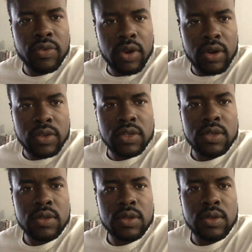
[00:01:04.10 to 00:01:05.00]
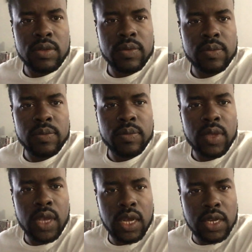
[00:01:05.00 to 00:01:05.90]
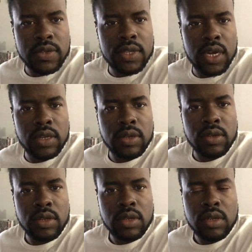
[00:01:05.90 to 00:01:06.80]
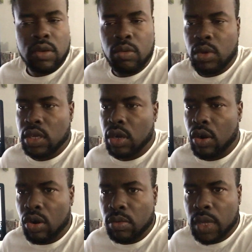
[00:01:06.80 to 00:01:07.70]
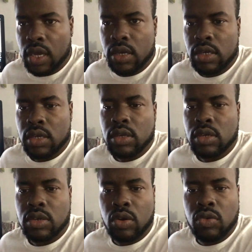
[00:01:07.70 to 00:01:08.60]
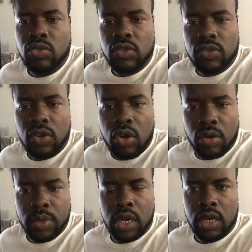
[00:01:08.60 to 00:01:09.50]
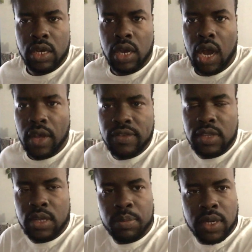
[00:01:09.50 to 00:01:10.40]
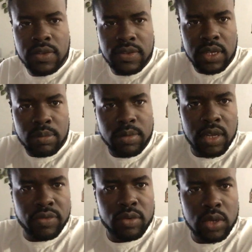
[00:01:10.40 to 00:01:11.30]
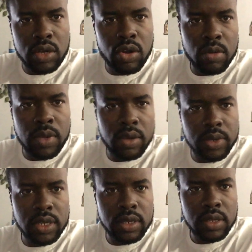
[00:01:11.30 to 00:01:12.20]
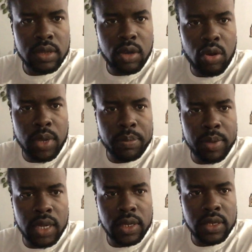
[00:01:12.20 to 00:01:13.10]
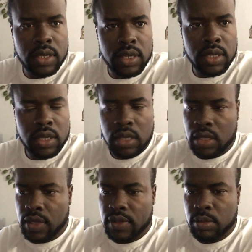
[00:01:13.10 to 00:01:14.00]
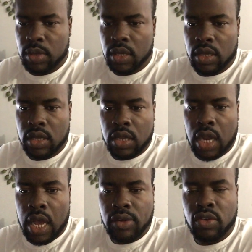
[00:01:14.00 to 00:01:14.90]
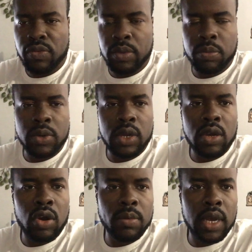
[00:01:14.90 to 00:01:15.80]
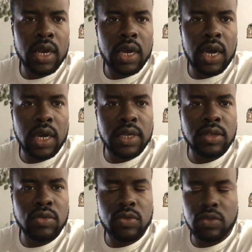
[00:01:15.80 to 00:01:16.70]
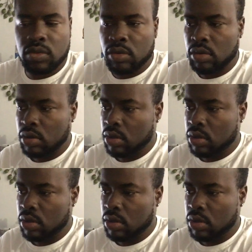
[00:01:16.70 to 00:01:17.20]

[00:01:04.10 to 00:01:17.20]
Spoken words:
first. You understand? When you come here, don't just come here and stay upon the same level where you come here with. Come here upon. You see me? Like enough people then come here and them used to